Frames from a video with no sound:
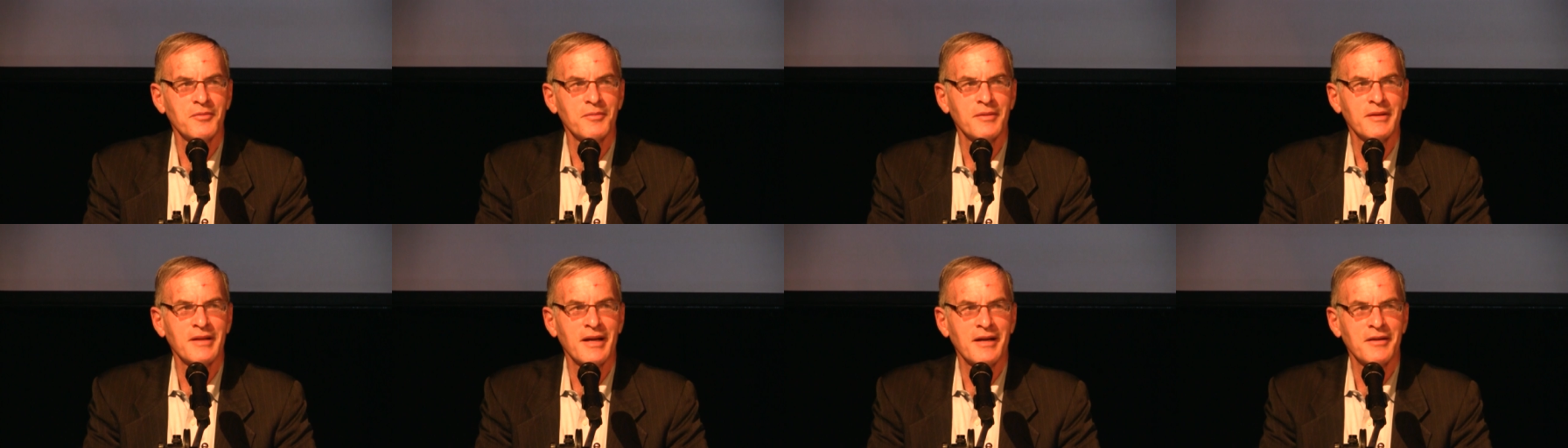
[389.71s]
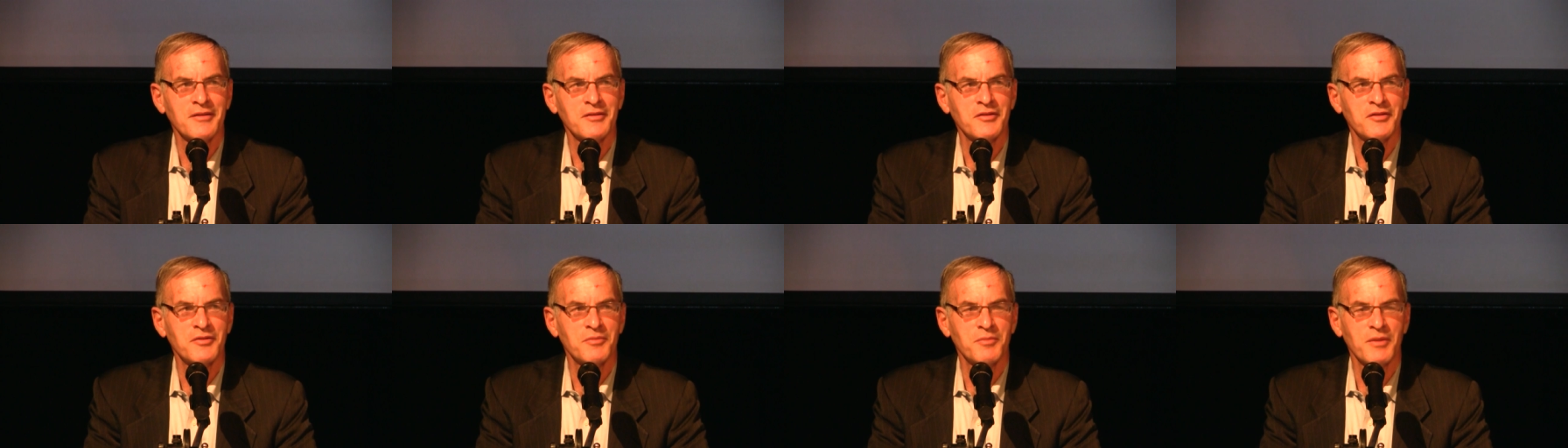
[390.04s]
but
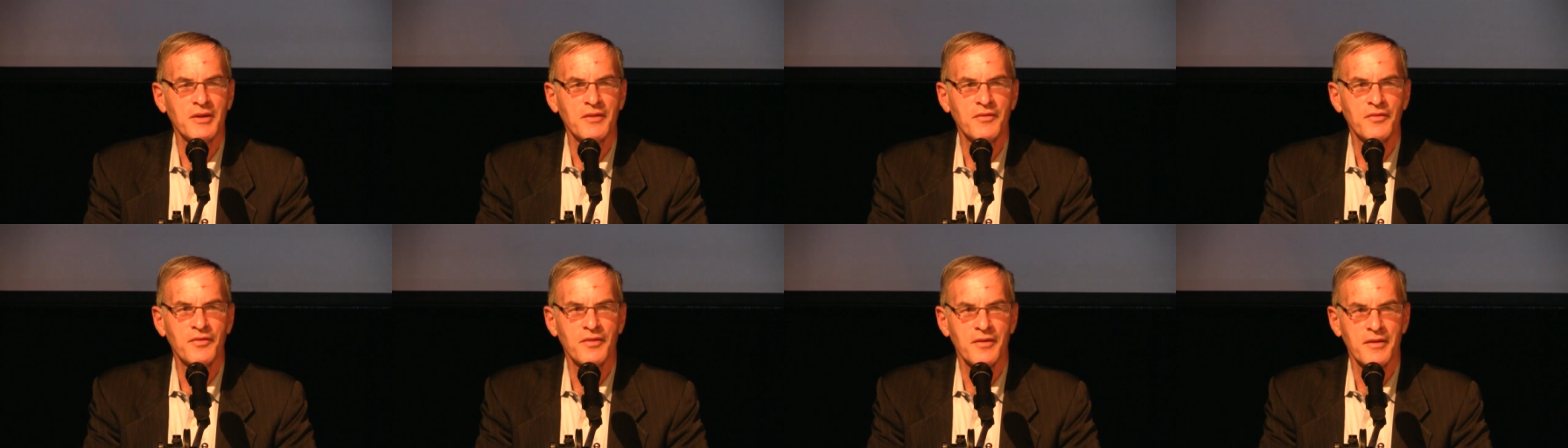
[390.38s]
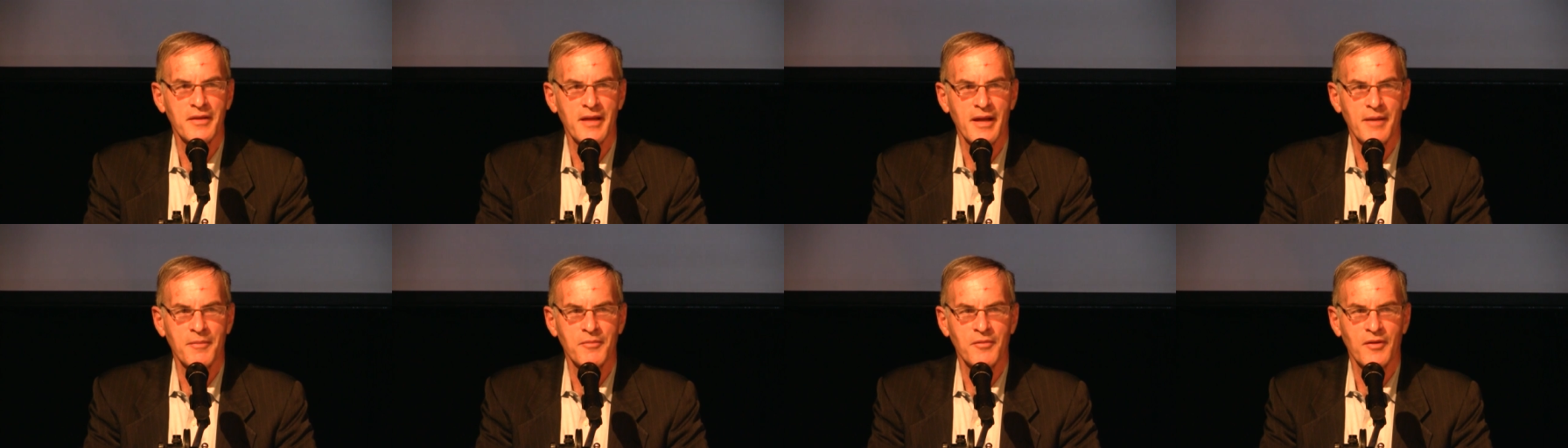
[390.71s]
I'll speak for
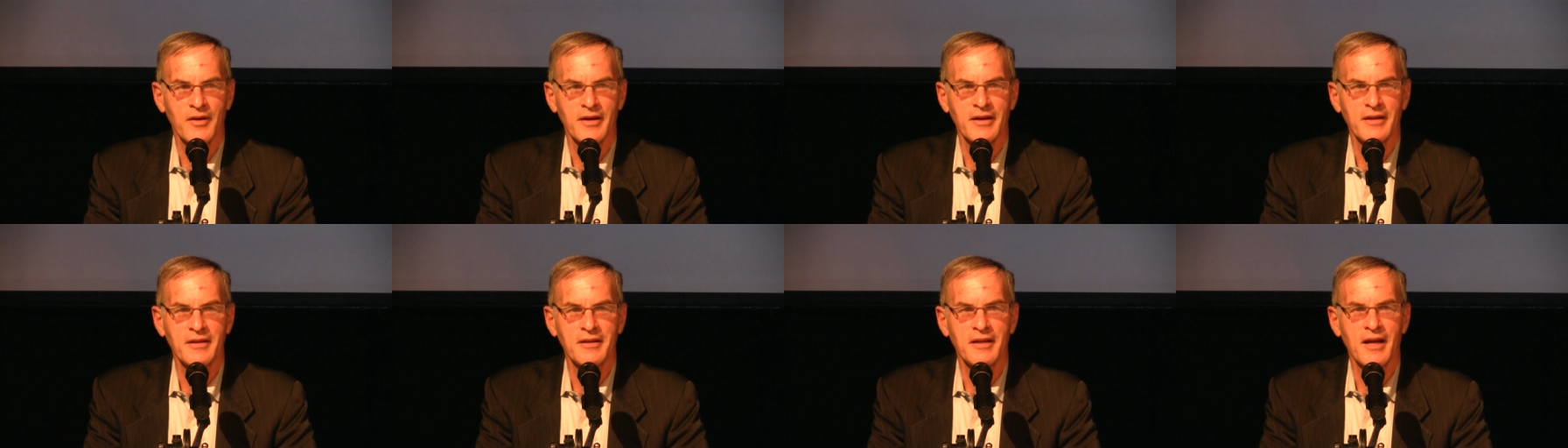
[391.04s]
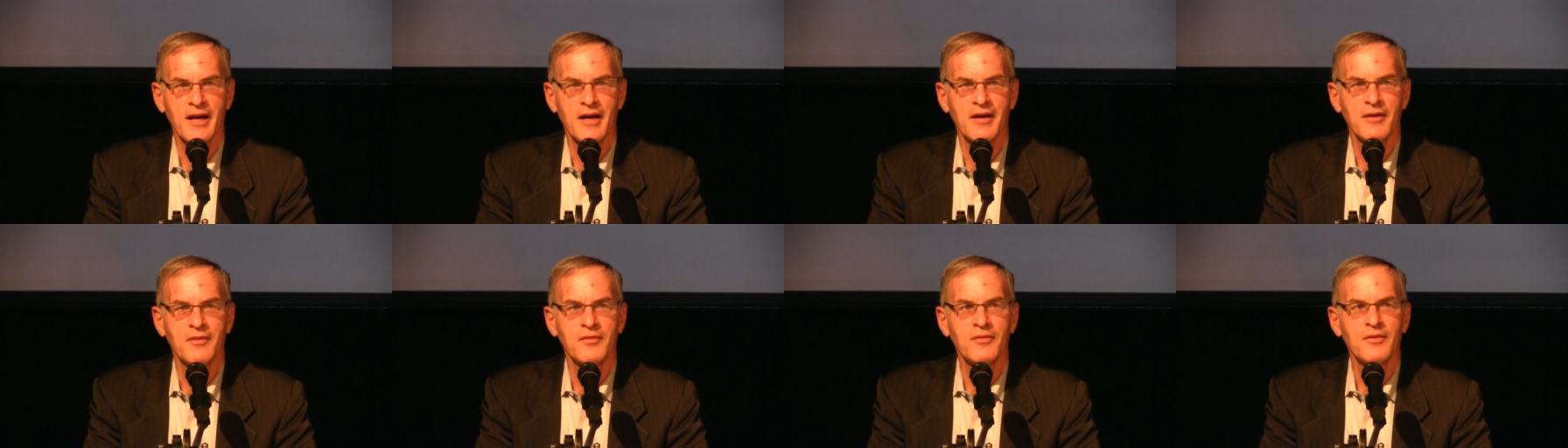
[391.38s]
them right
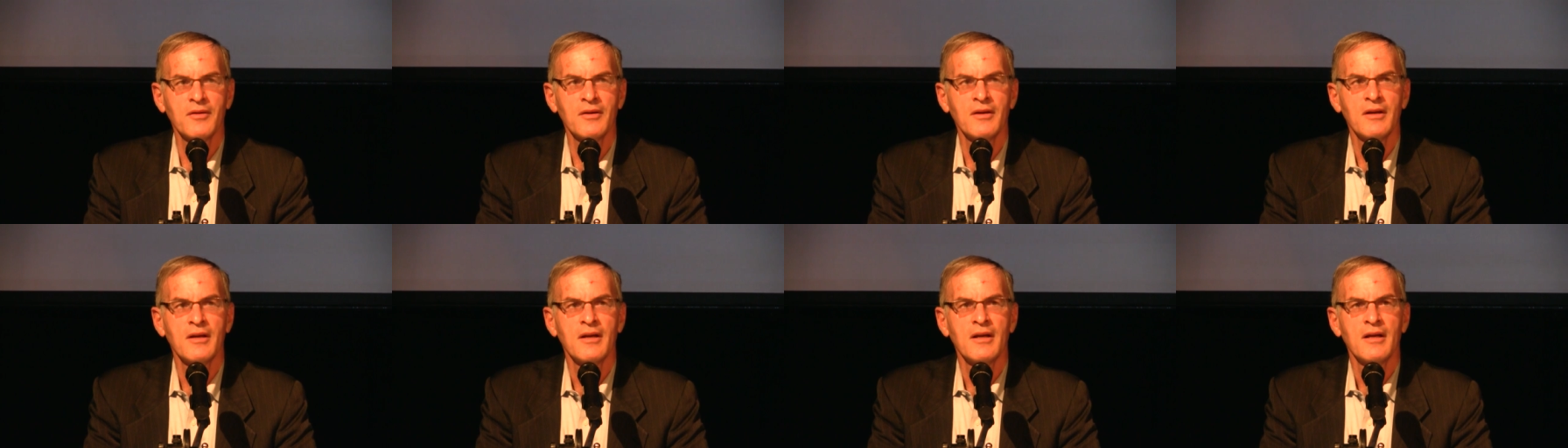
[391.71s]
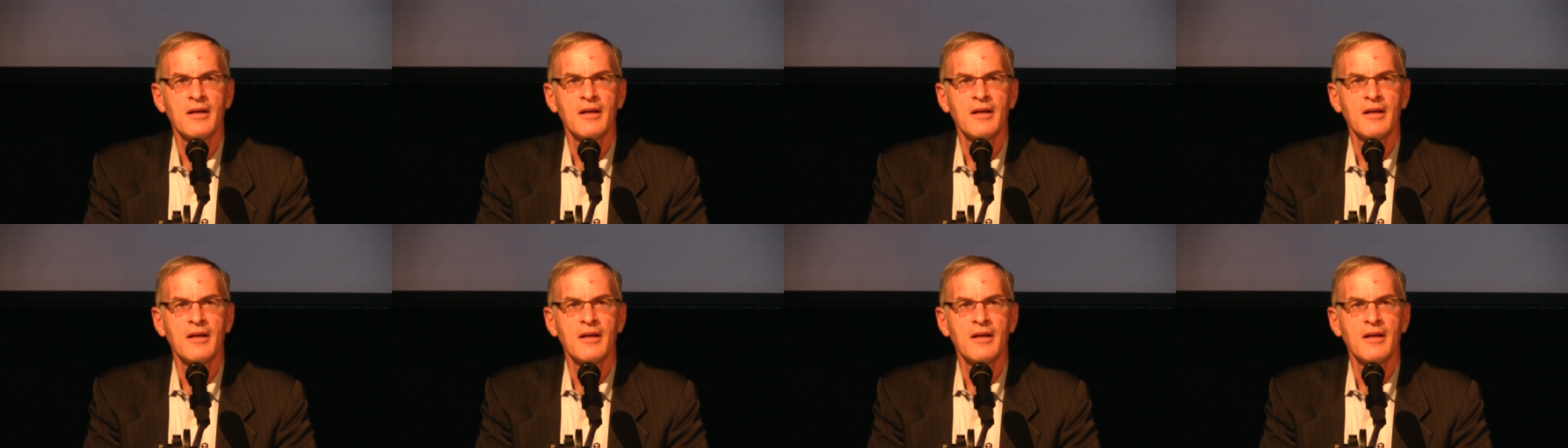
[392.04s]
now.